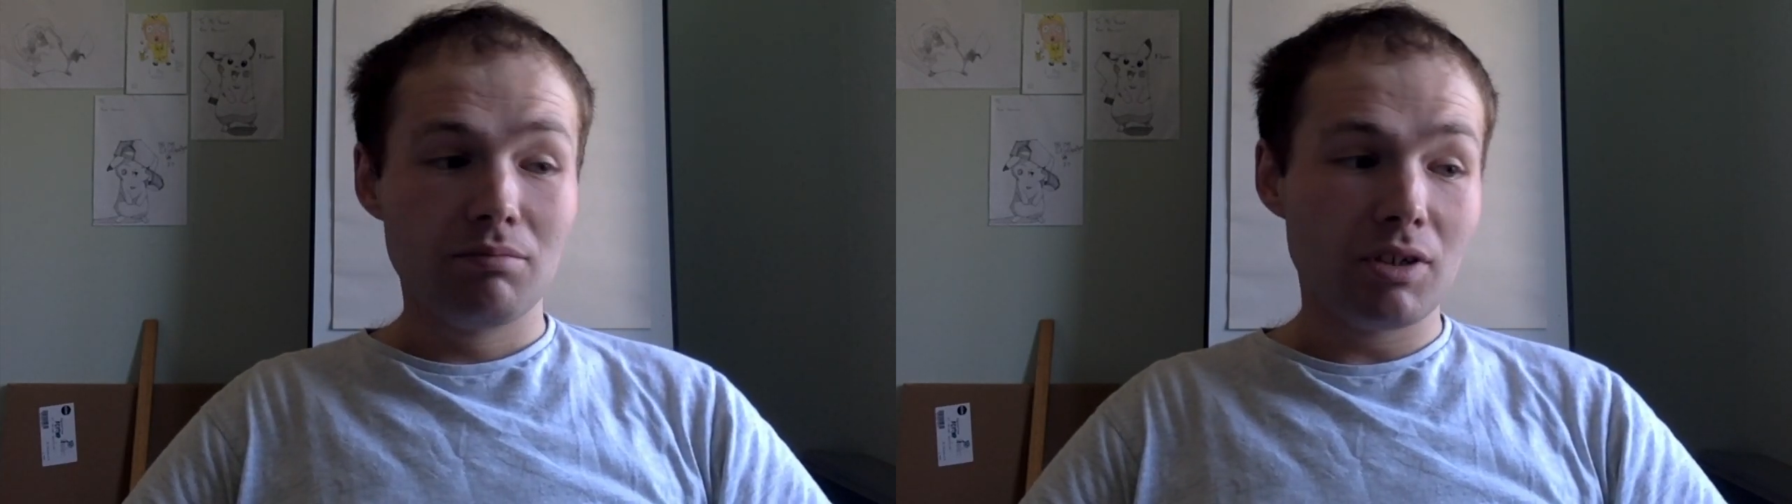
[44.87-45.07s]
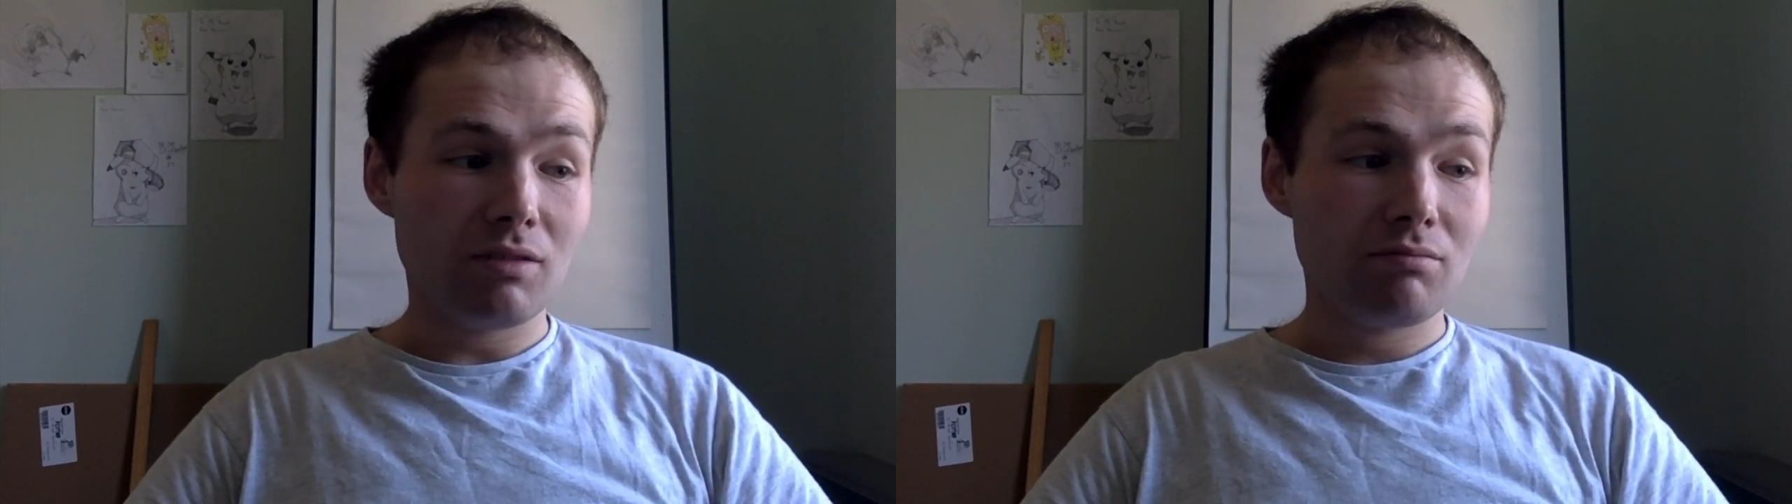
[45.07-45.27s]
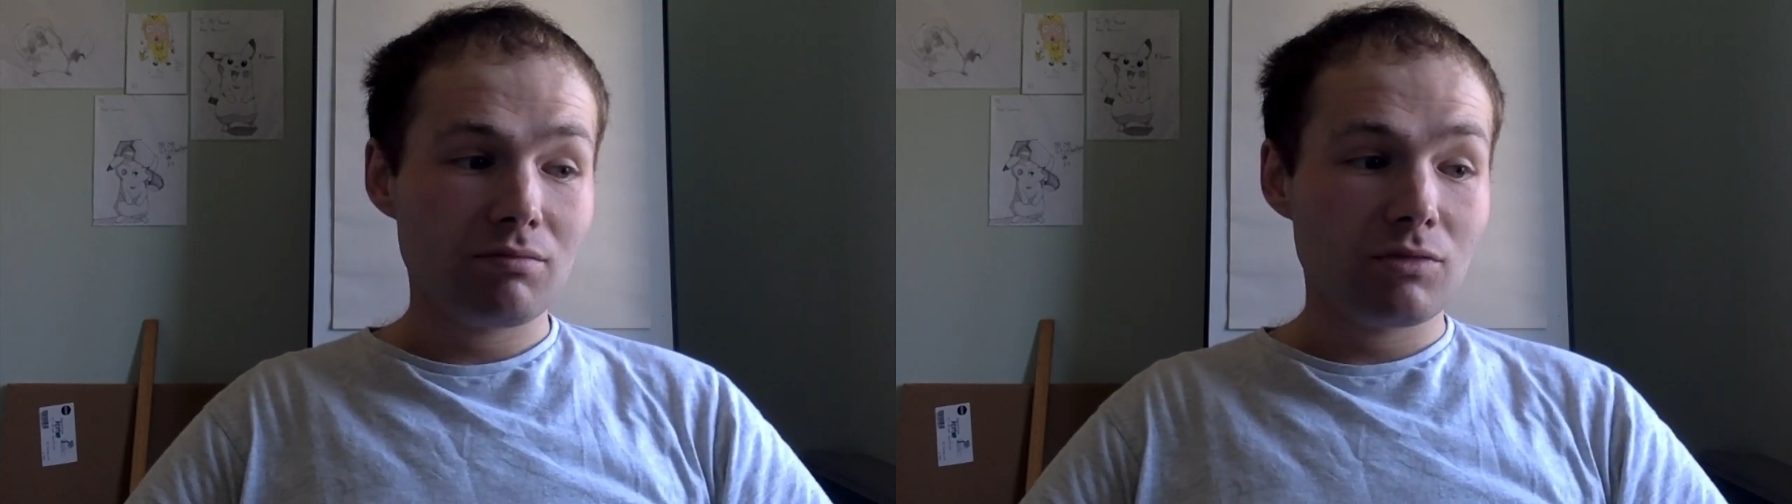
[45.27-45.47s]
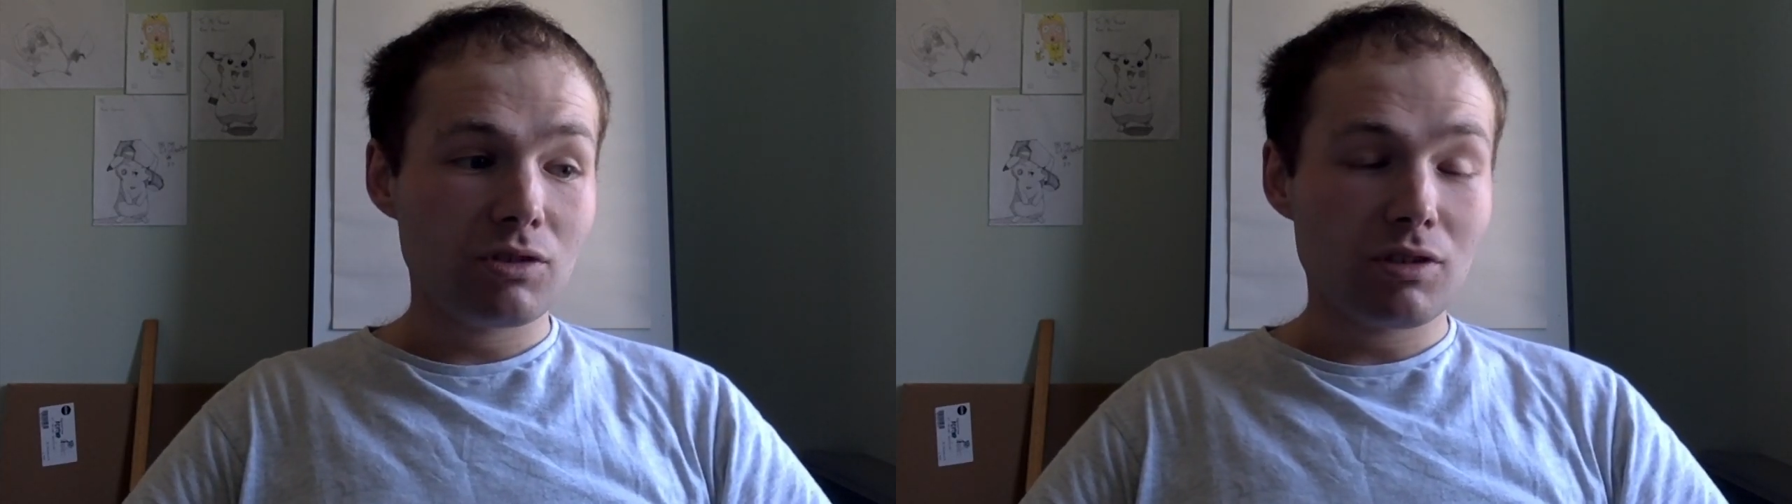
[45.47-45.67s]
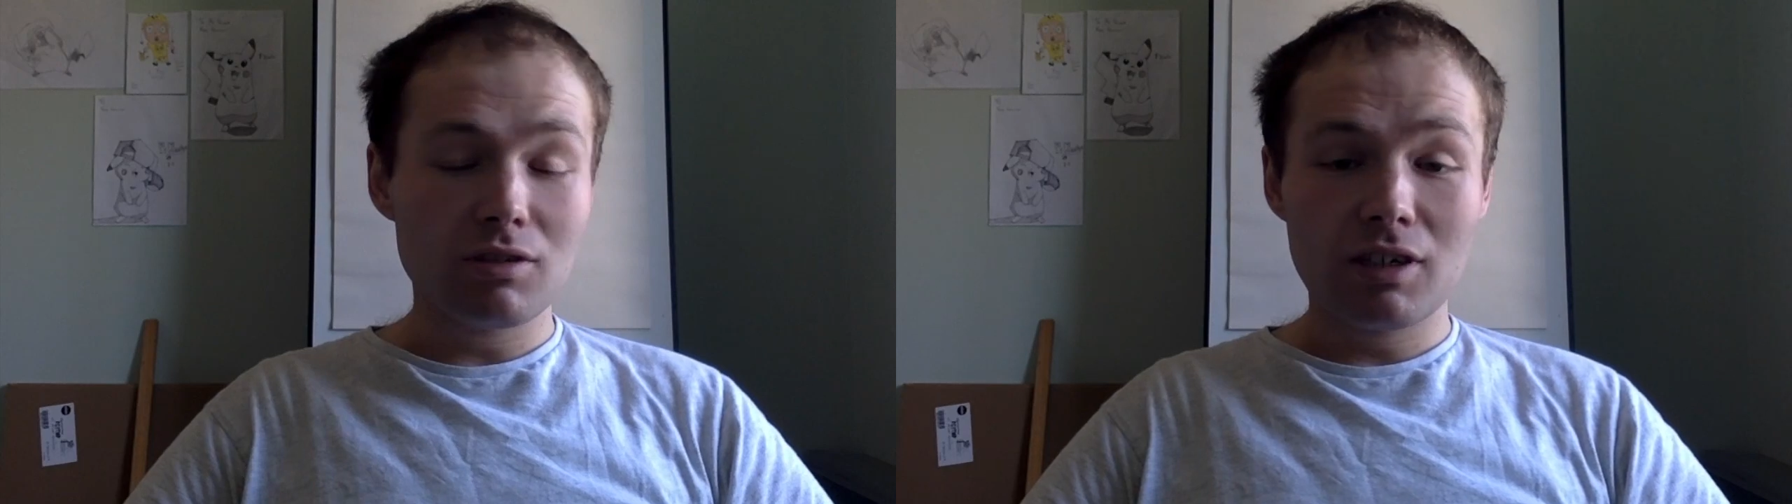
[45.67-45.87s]
but I'm
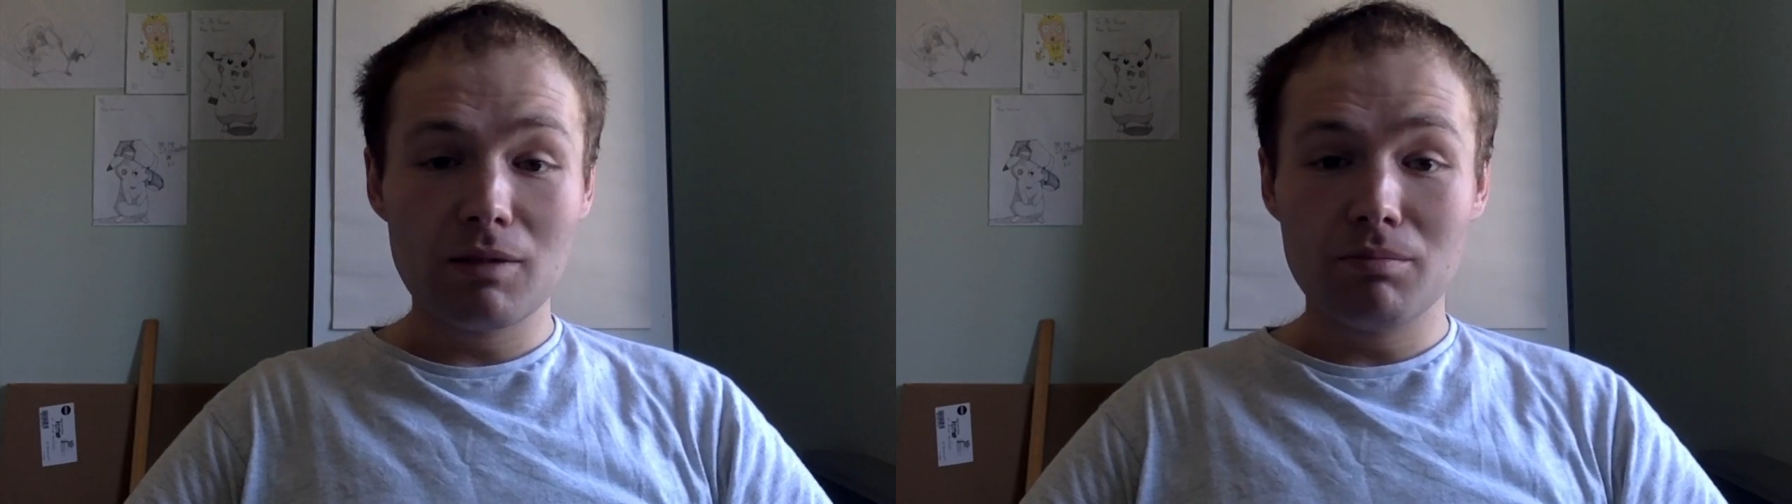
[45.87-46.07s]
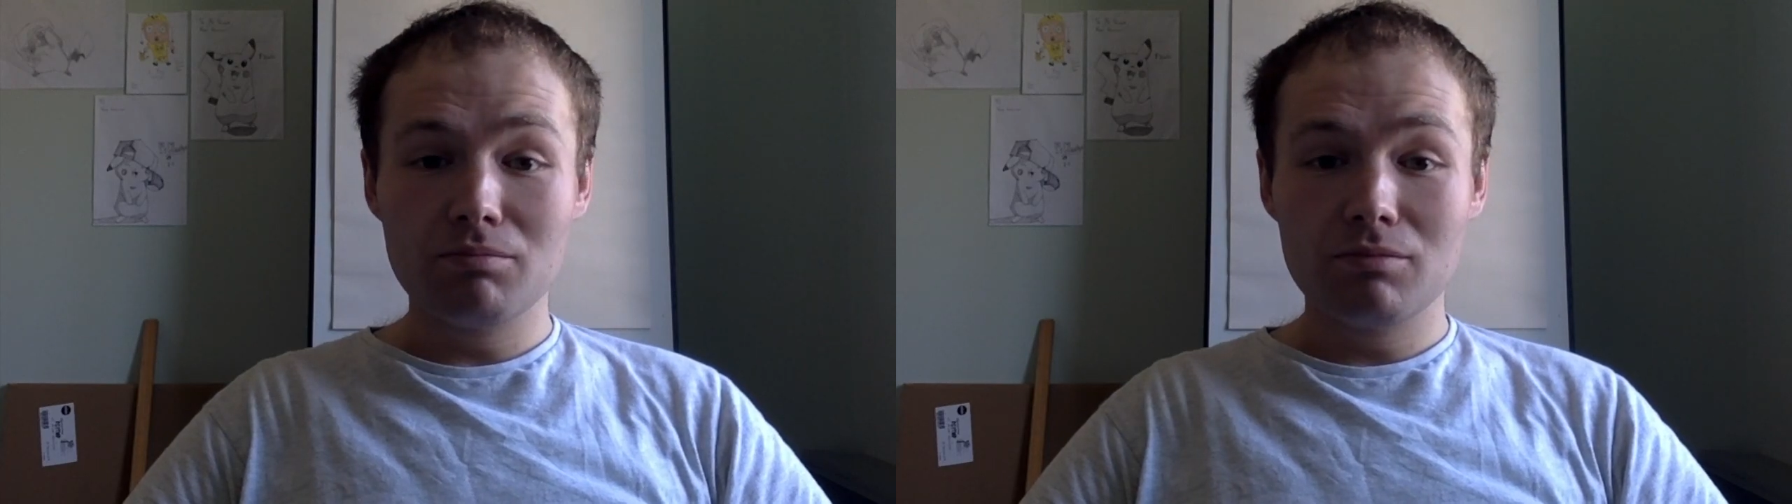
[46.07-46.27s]
just going to